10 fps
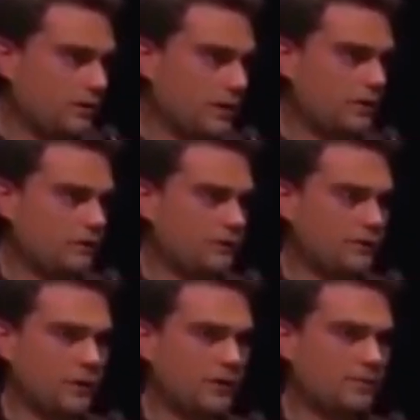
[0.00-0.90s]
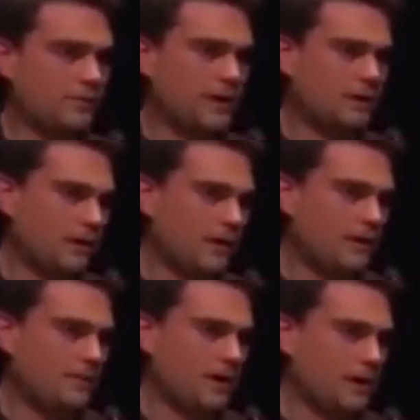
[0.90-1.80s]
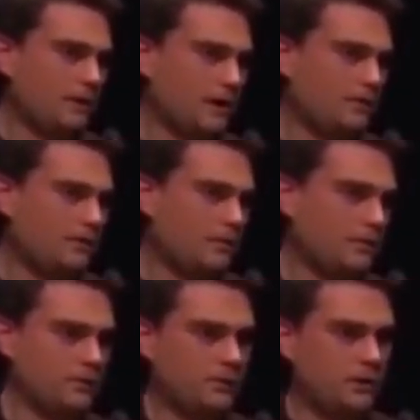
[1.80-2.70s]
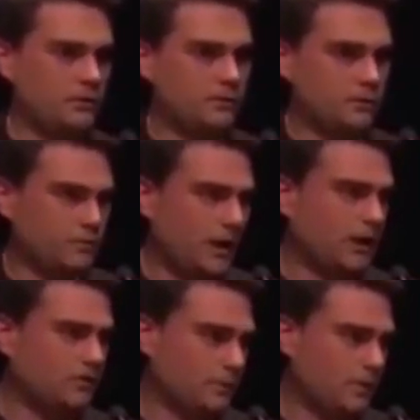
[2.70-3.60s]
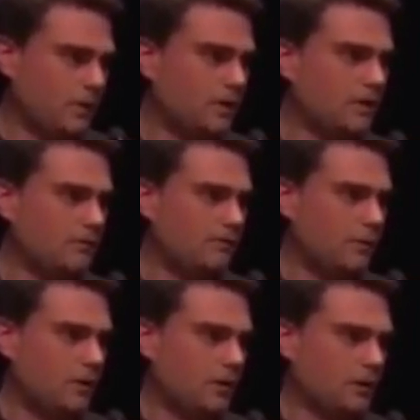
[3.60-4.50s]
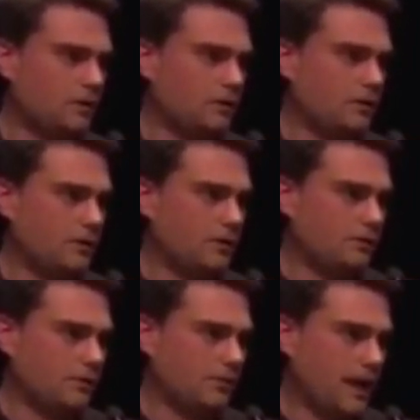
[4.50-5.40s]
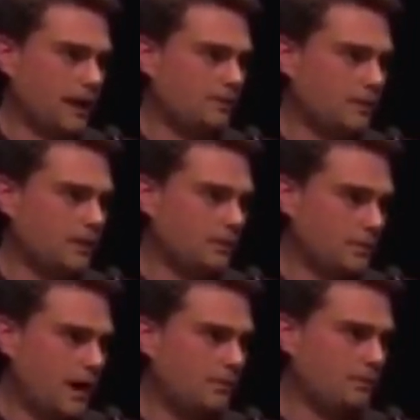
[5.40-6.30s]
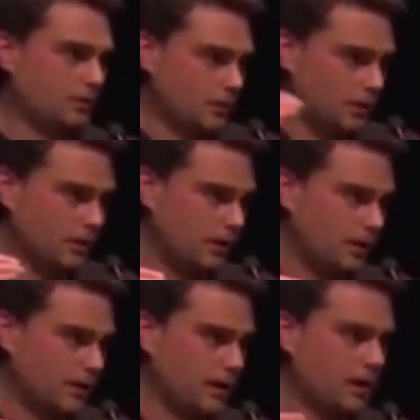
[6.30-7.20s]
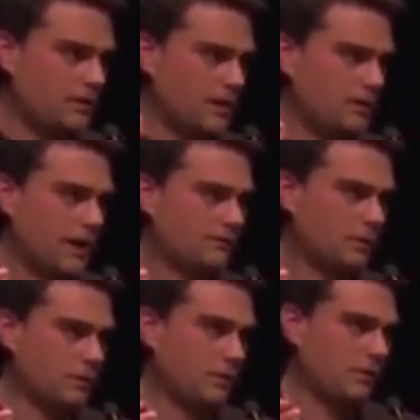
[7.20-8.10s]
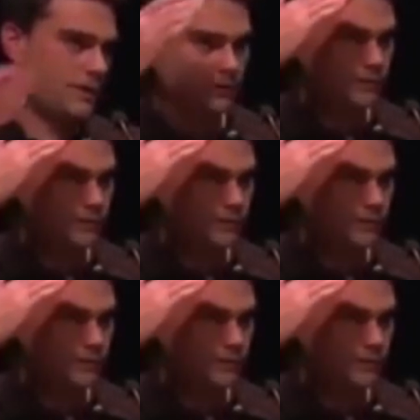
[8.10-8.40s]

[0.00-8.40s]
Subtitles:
Right, and so if you're going to make the claim that American racism is responsible for the Black community's problems currently, then you have to ignore the past